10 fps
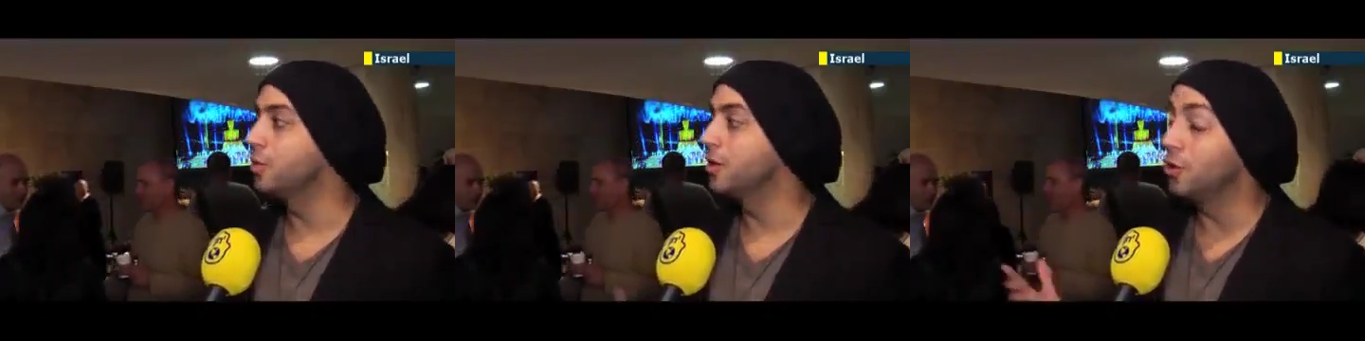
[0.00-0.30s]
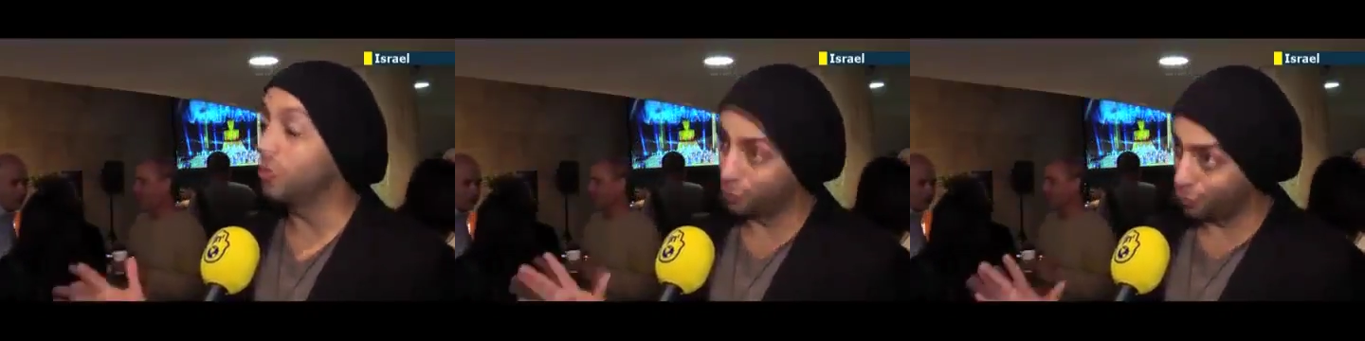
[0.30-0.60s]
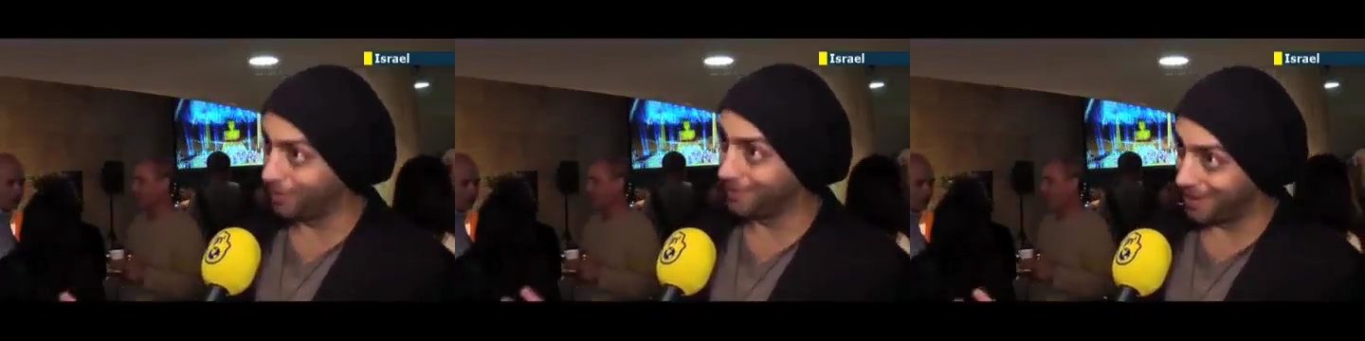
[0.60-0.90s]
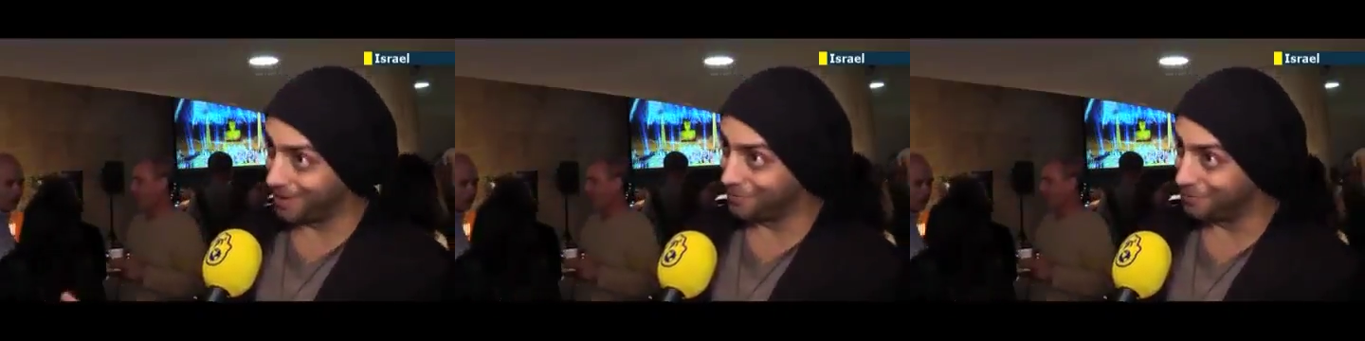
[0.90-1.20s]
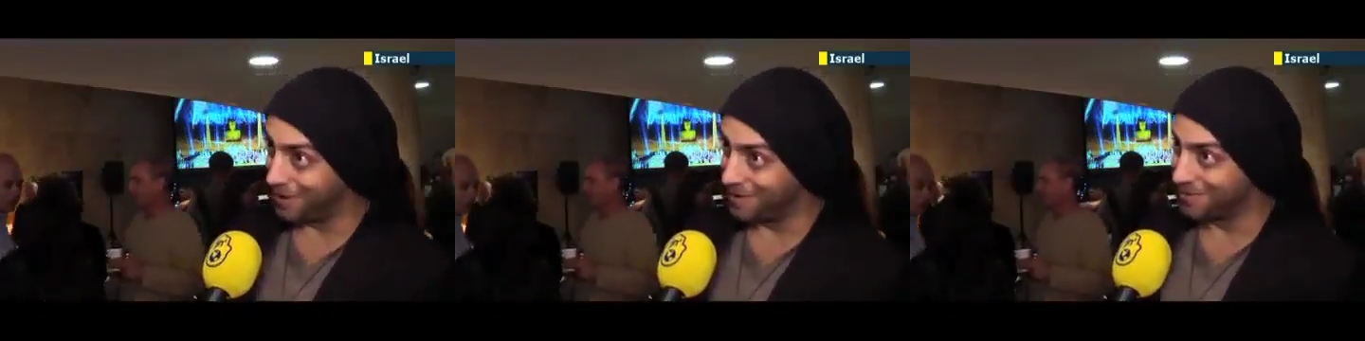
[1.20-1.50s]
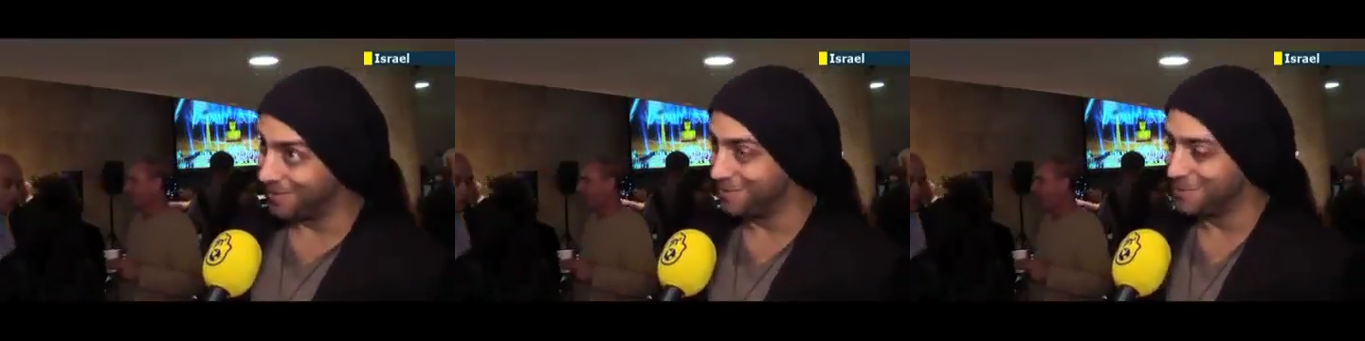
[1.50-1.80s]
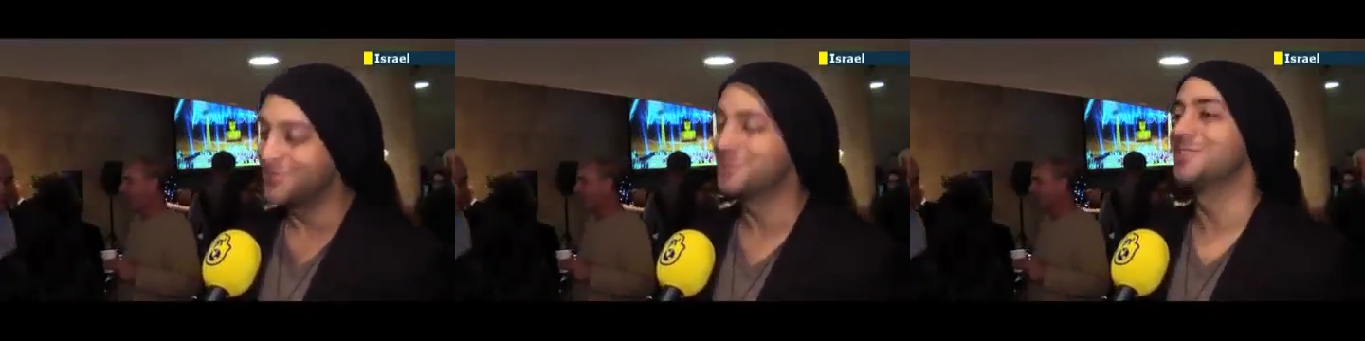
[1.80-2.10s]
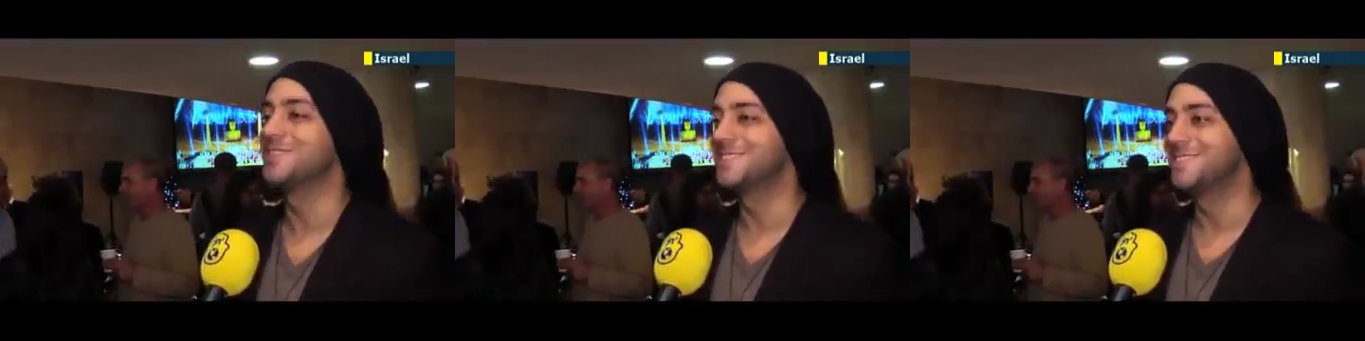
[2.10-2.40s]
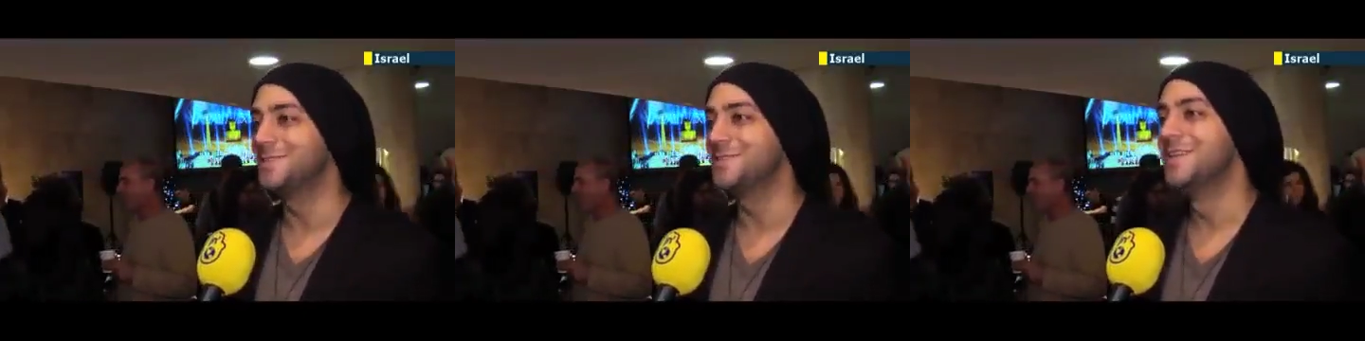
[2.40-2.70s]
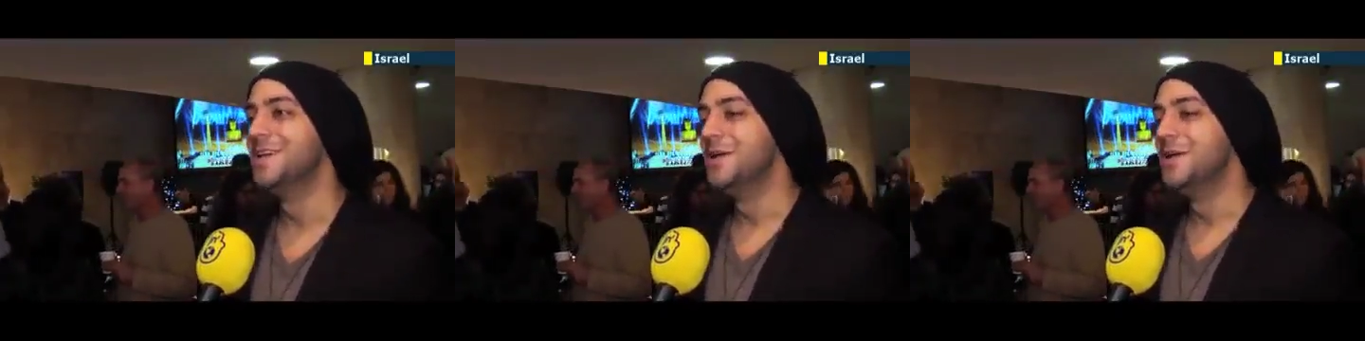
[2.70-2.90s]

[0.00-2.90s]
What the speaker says: We are not touring 95 musicians and singers,